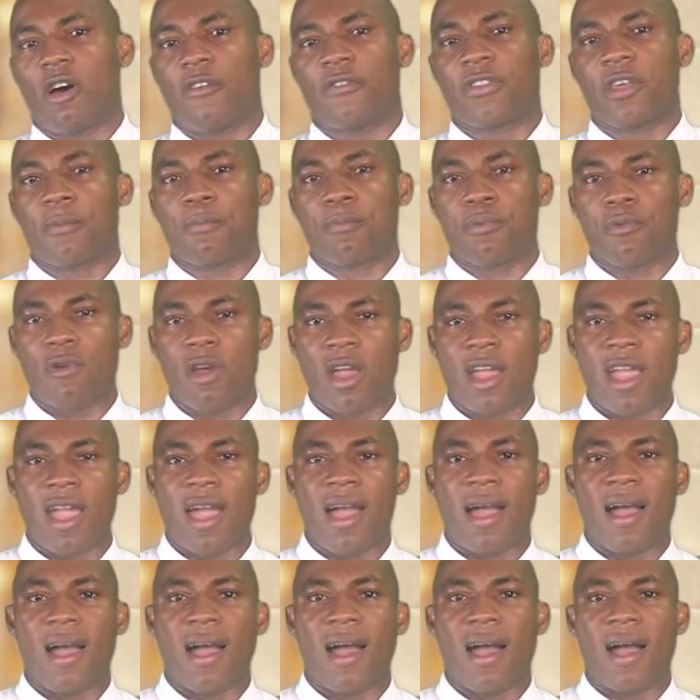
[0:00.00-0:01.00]
of the
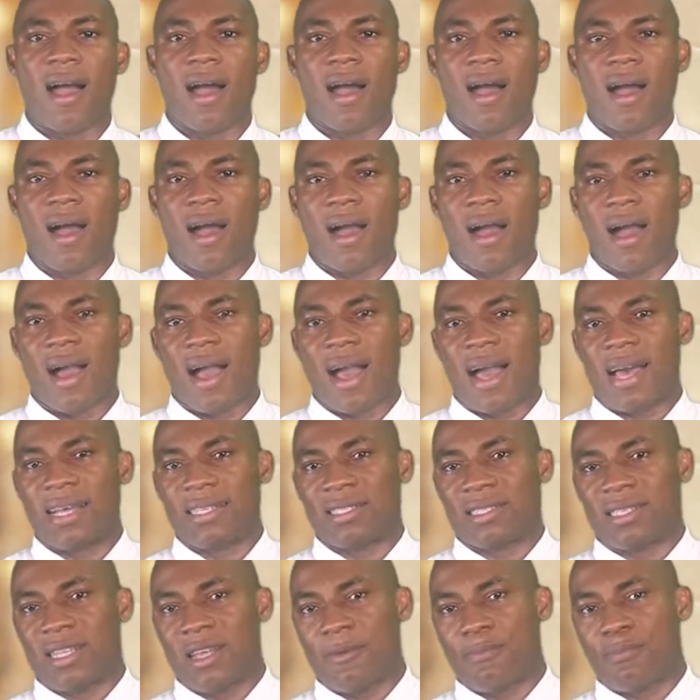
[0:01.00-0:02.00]
prayer
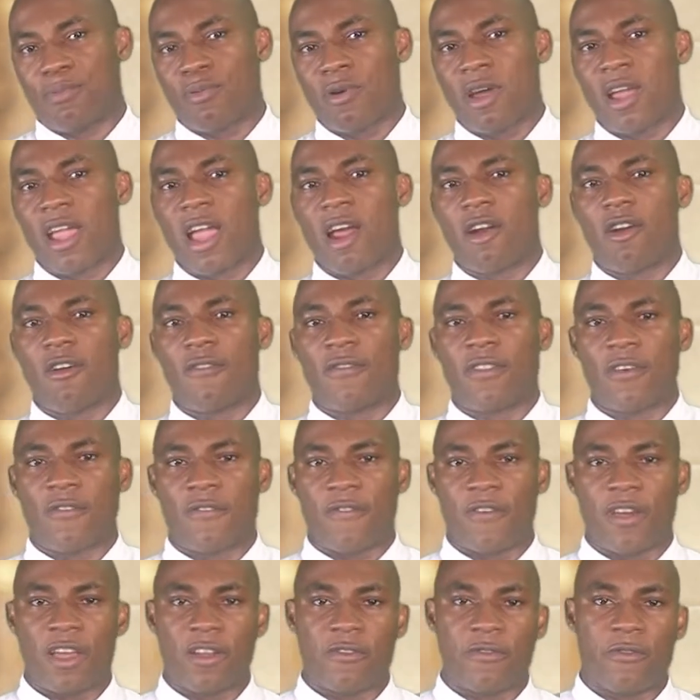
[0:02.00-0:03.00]
as the prayer of the
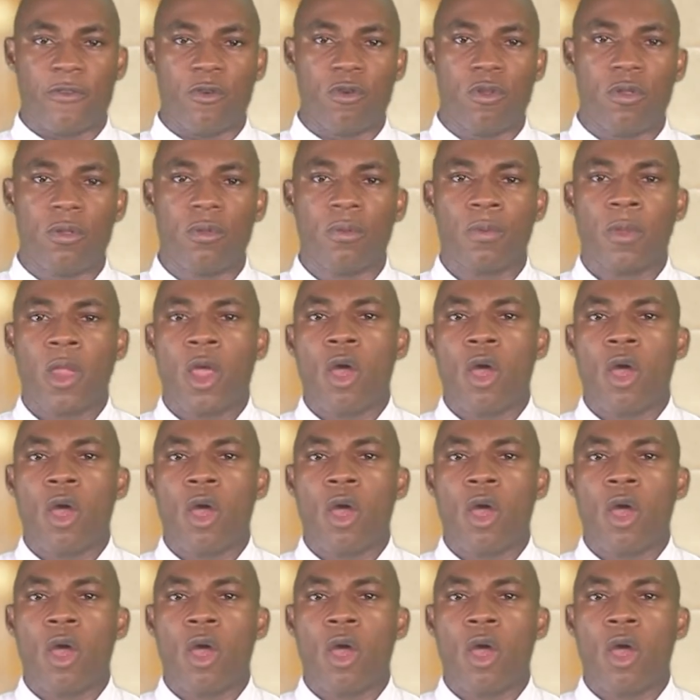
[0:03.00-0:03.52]
faithful